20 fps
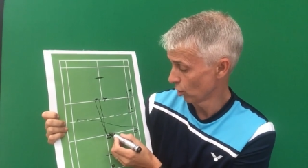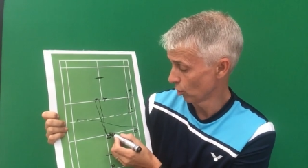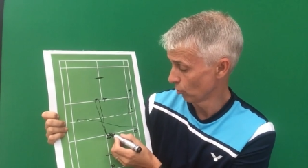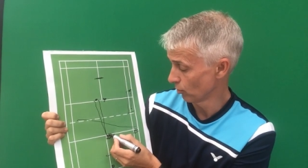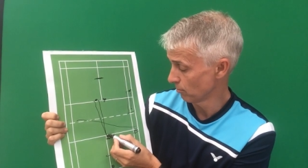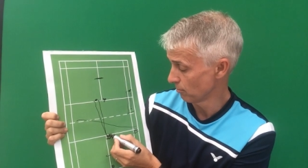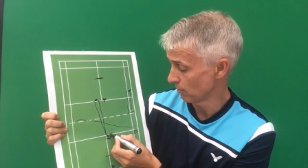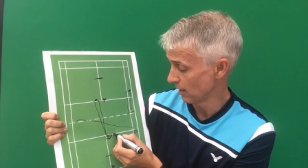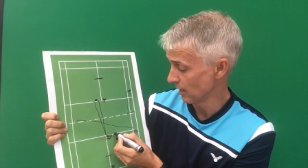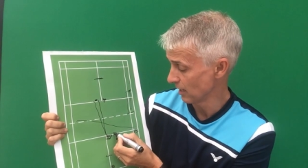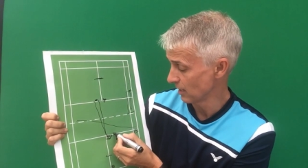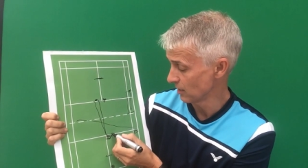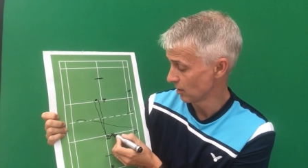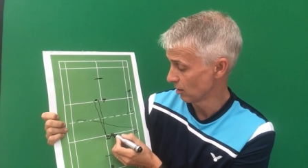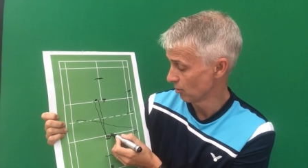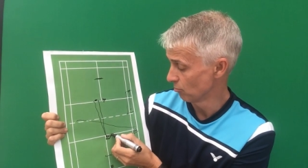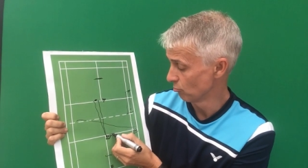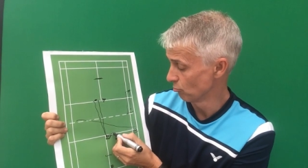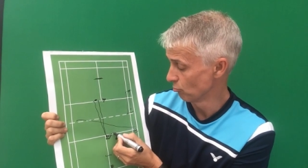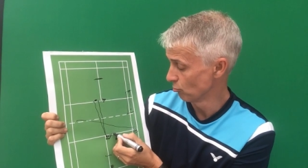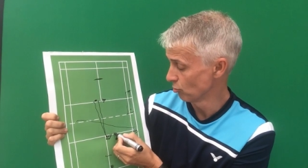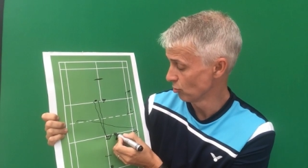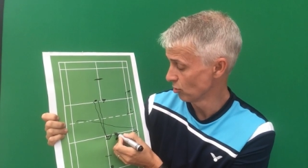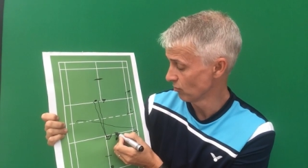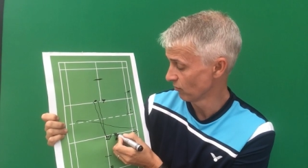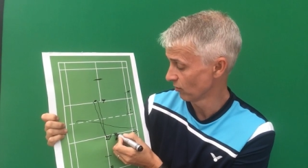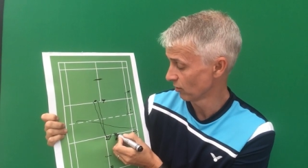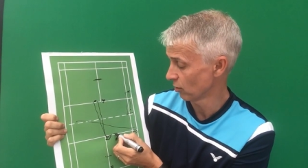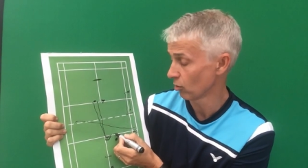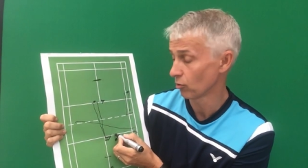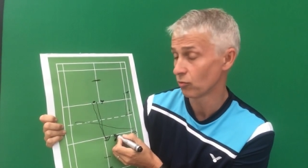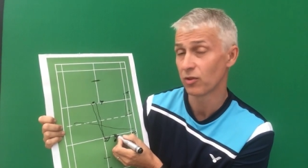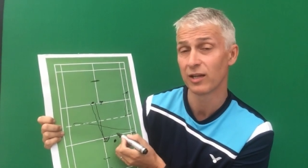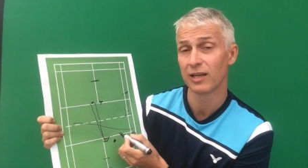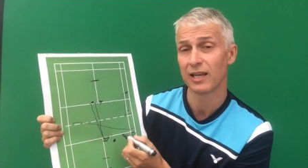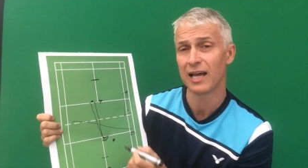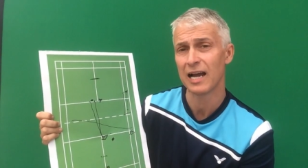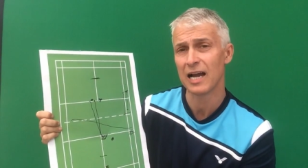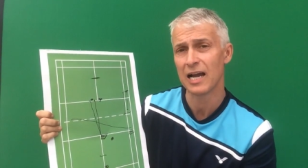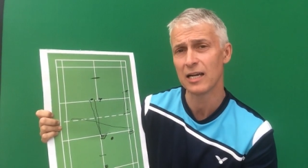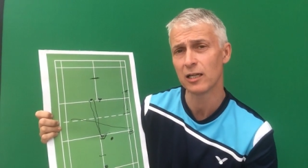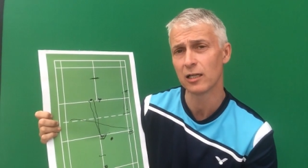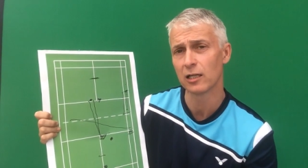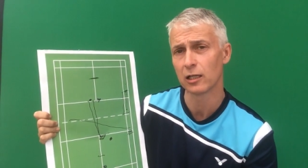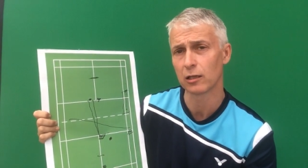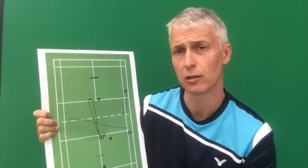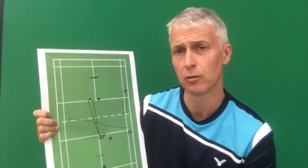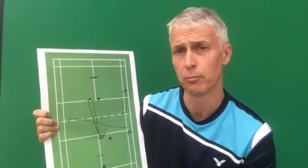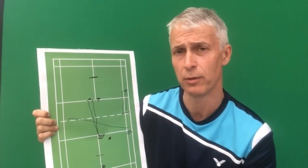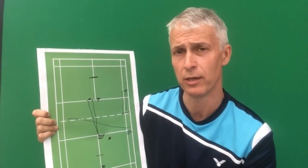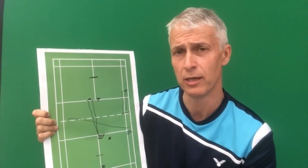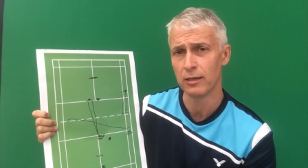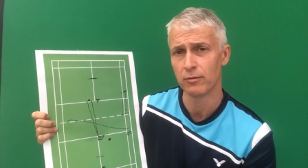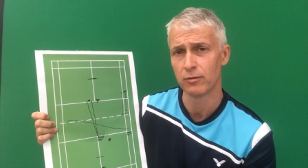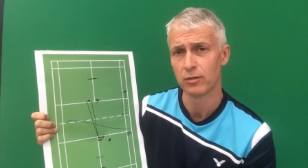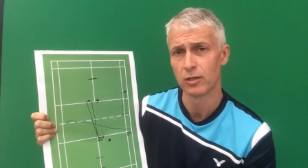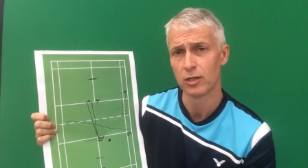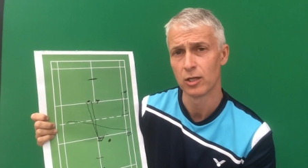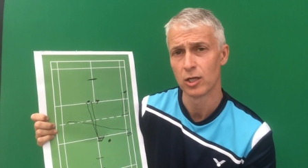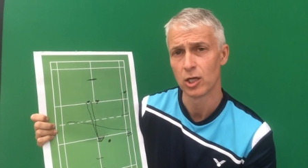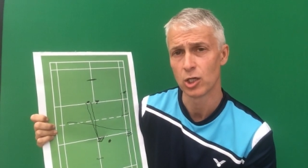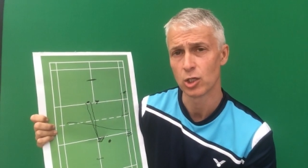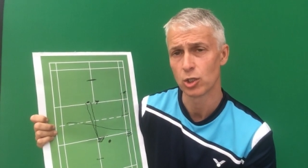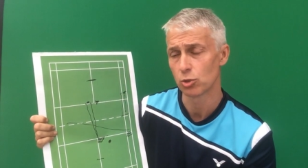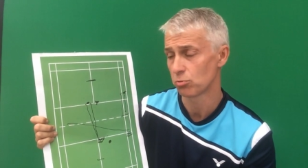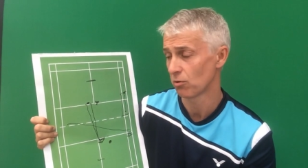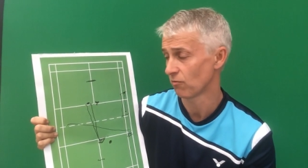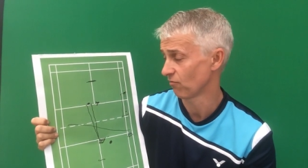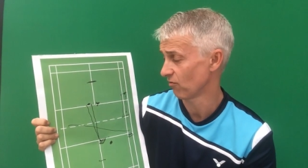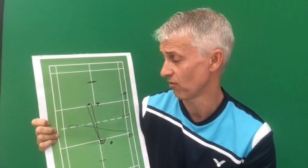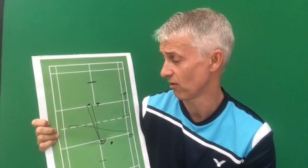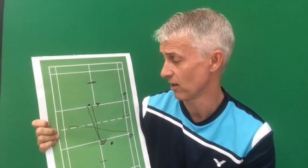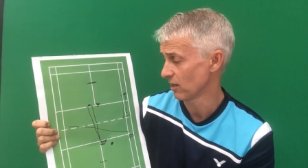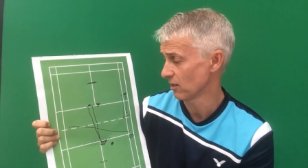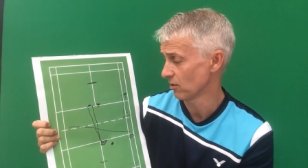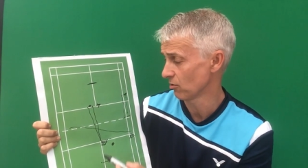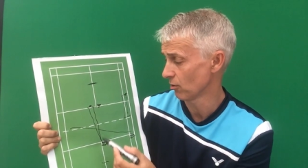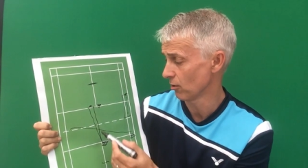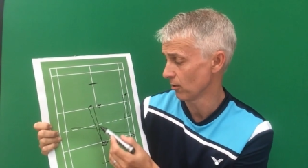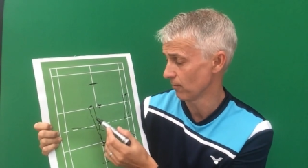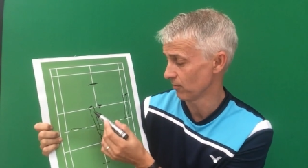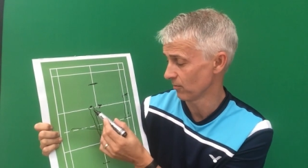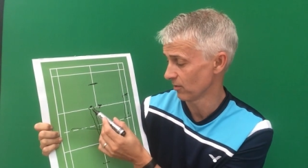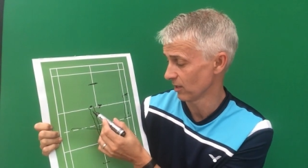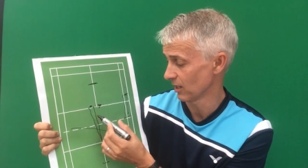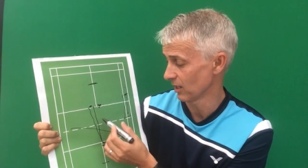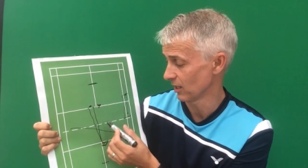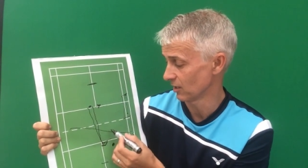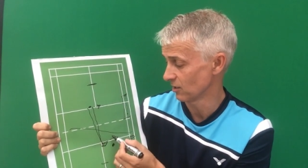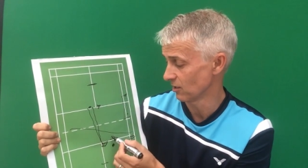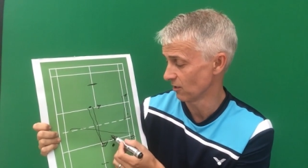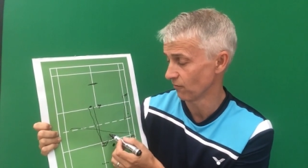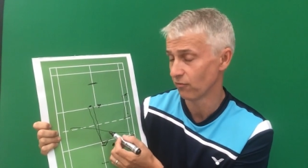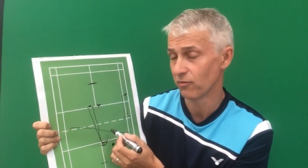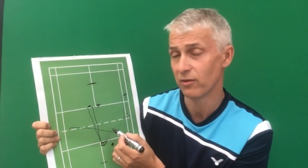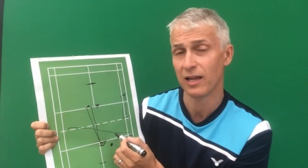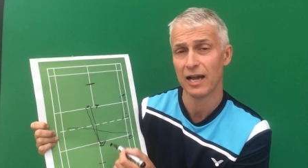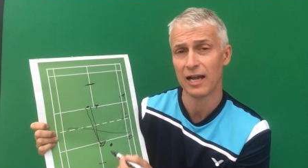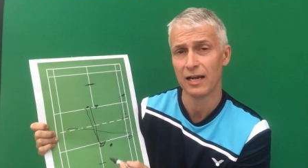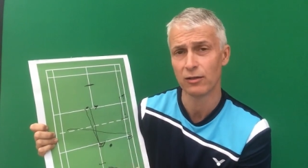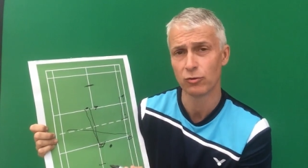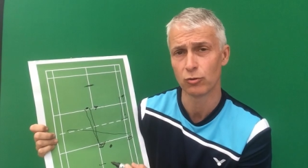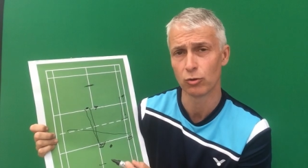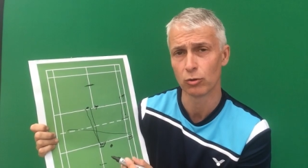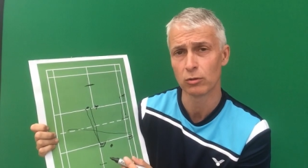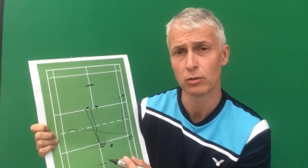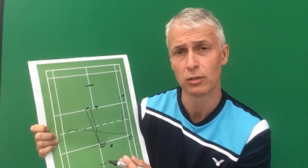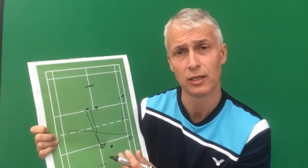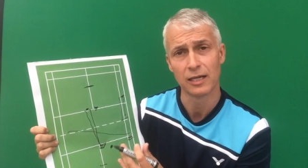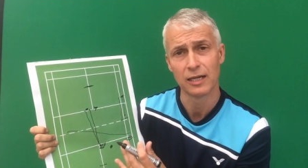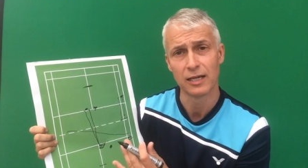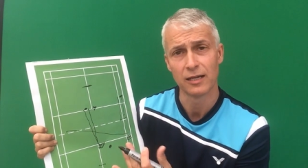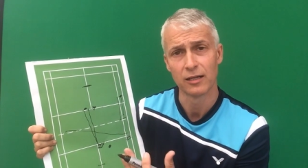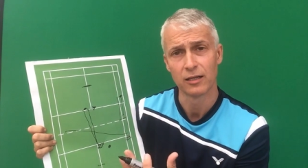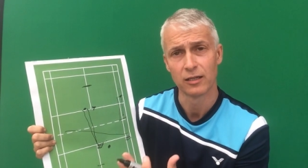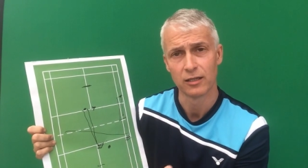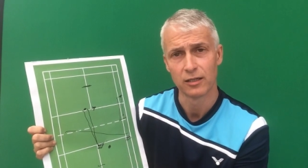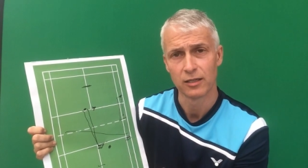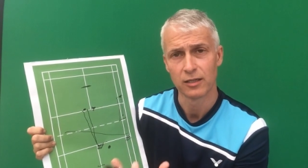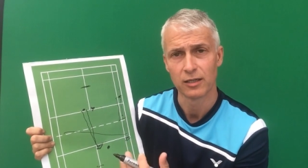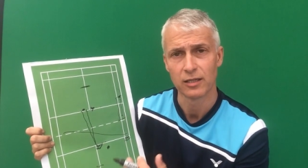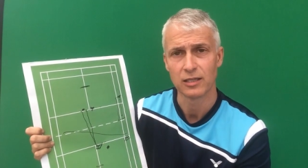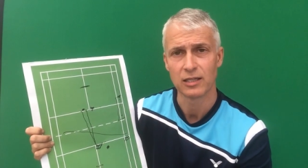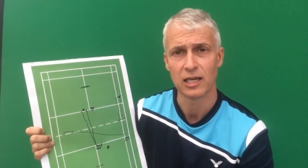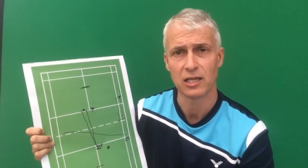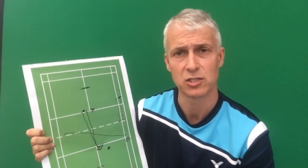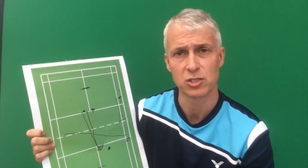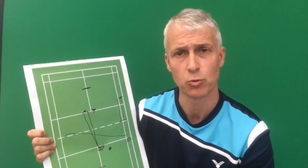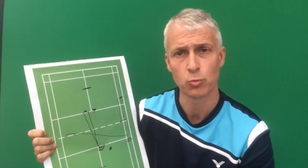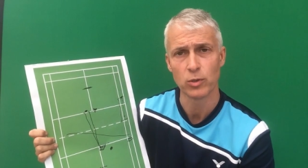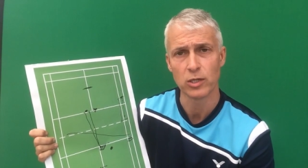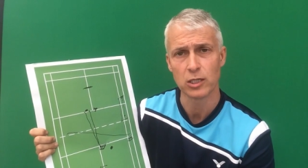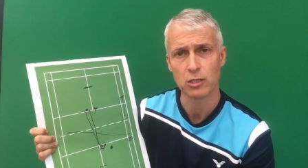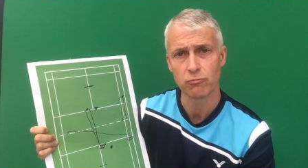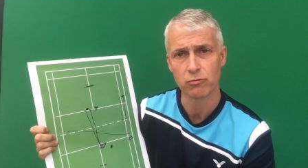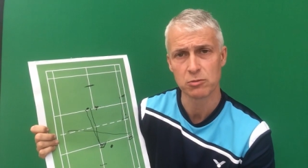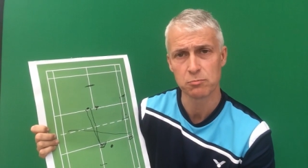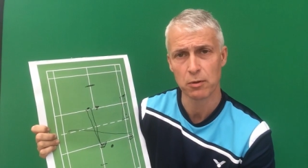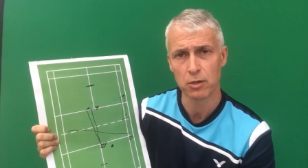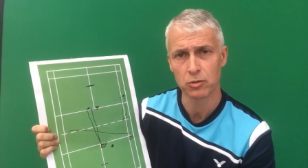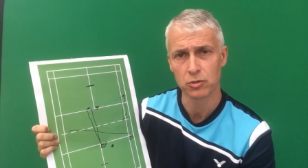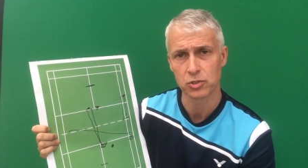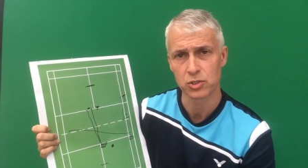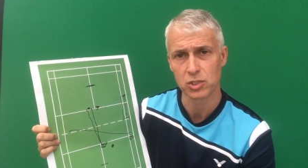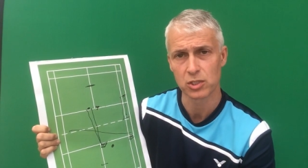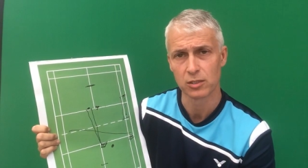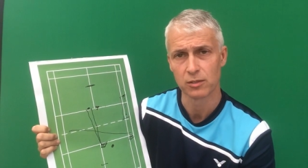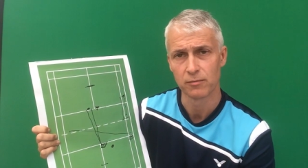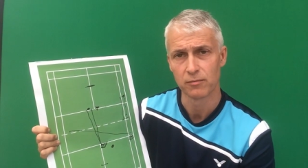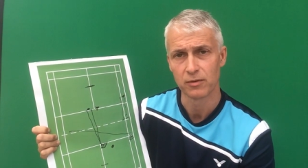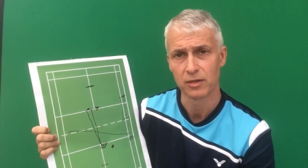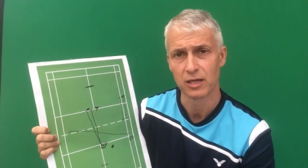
or we may move along the line a little bit because we find that a different angle gets a weaker response.